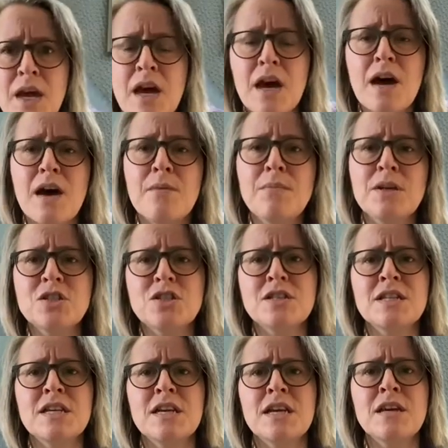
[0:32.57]
But just
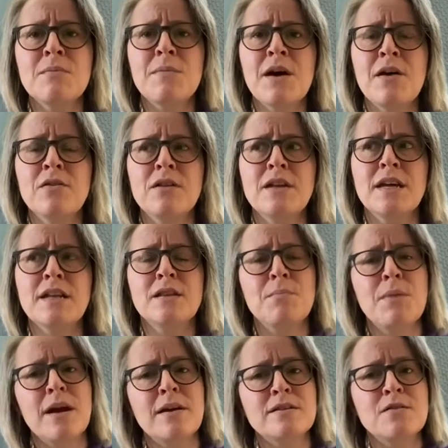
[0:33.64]
thinking about the
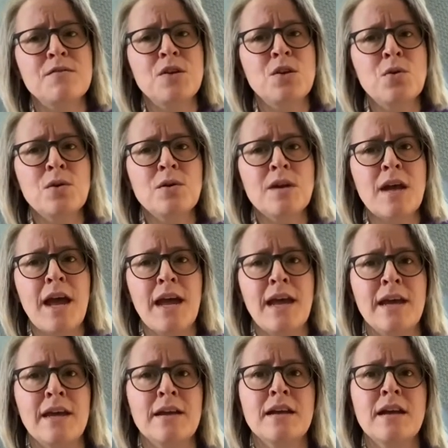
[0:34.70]
parts of your
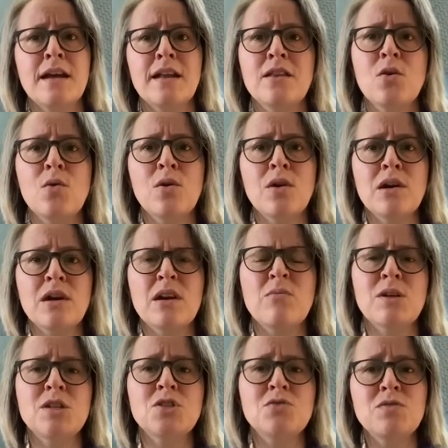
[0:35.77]
day and the order in
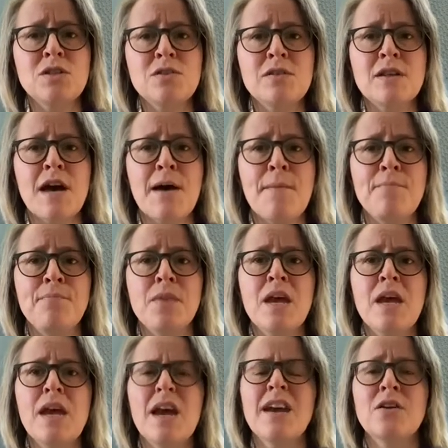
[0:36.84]
which you do them
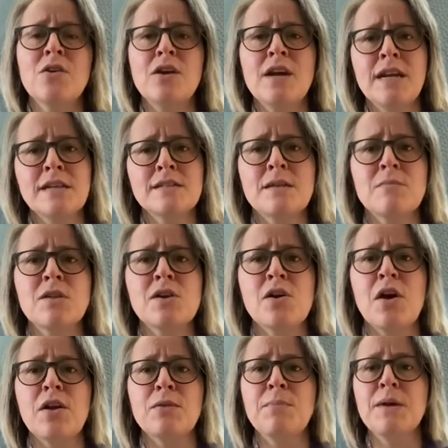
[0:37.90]
and creating something
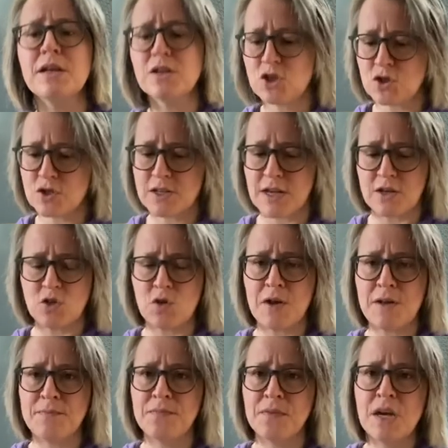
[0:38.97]
called a picture schedule.